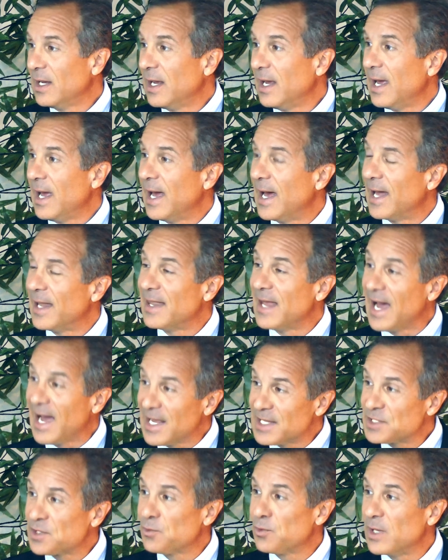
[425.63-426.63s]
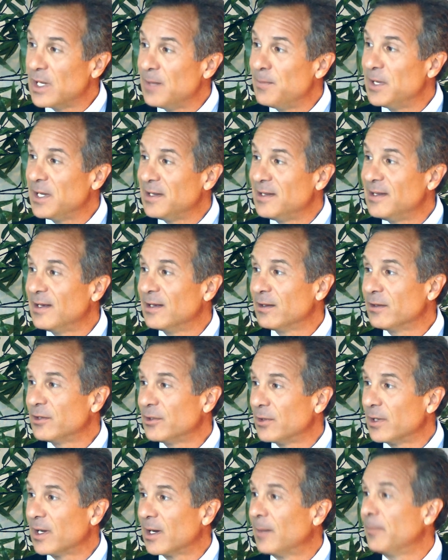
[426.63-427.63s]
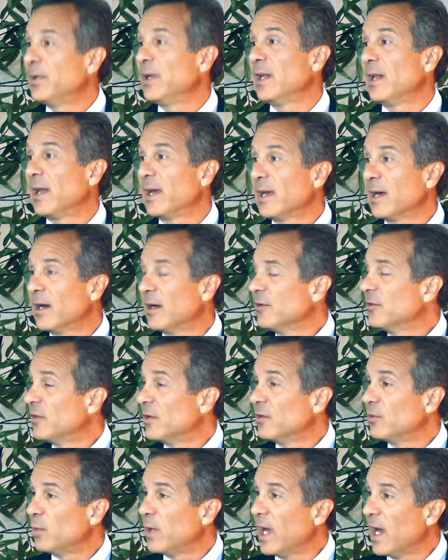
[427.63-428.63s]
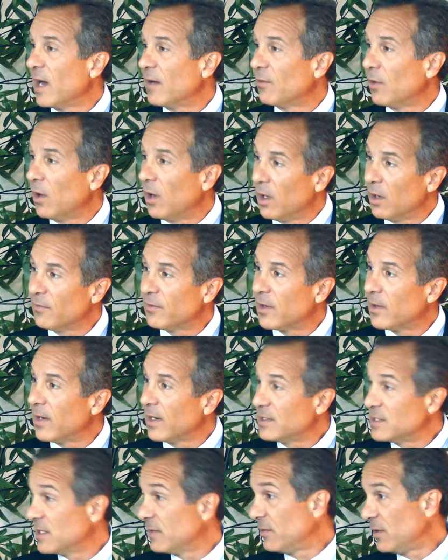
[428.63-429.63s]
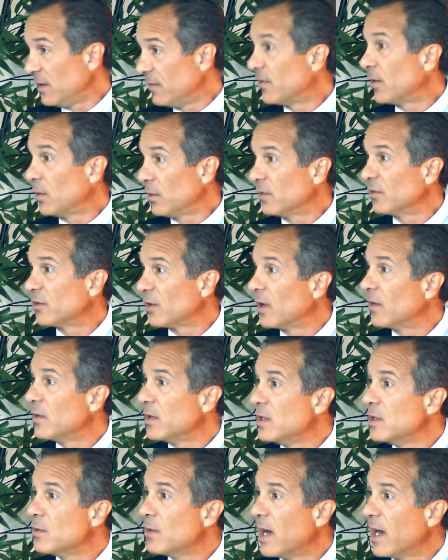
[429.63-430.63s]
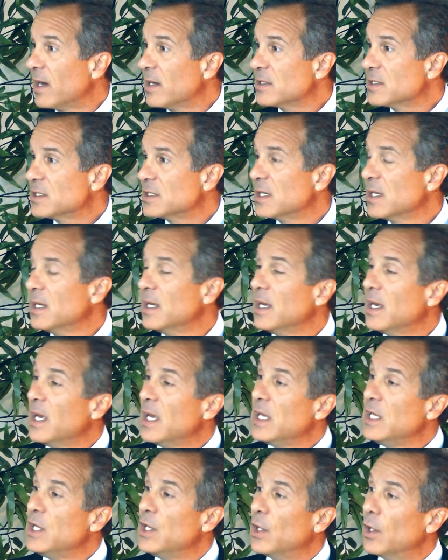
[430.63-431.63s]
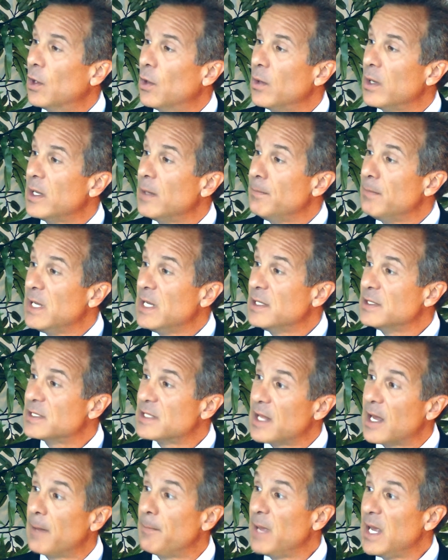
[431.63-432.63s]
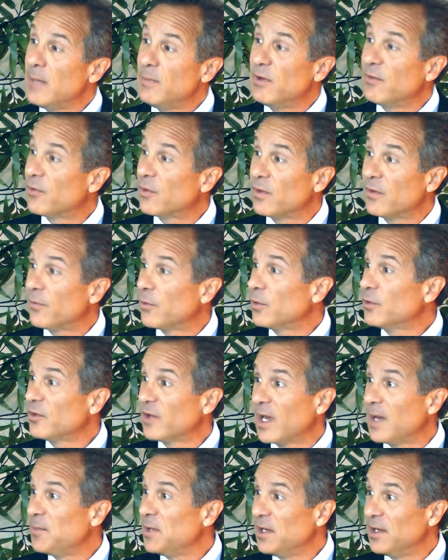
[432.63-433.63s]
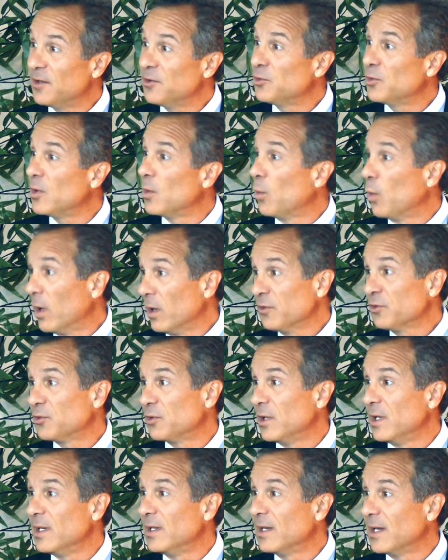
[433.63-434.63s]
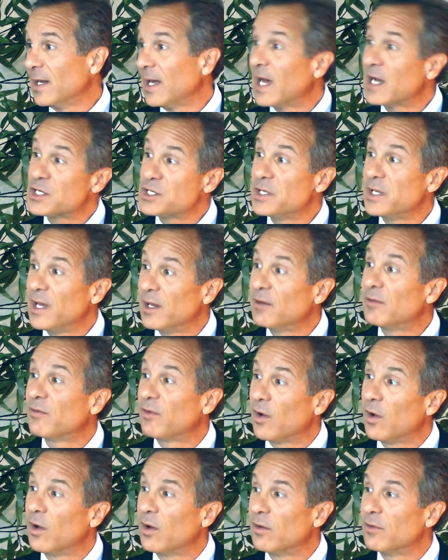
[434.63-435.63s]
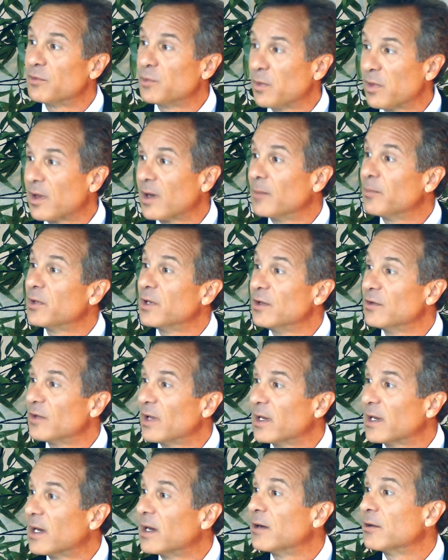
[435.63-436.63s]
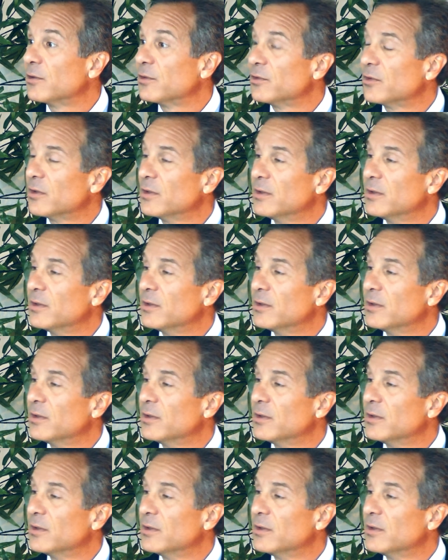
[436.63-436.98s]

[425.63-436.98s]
And that's a really big deal to a company like us, since we have all of our activity focused on the US. It means that maybe for the first time in history, Wall Street can actually get involved with companies like ours.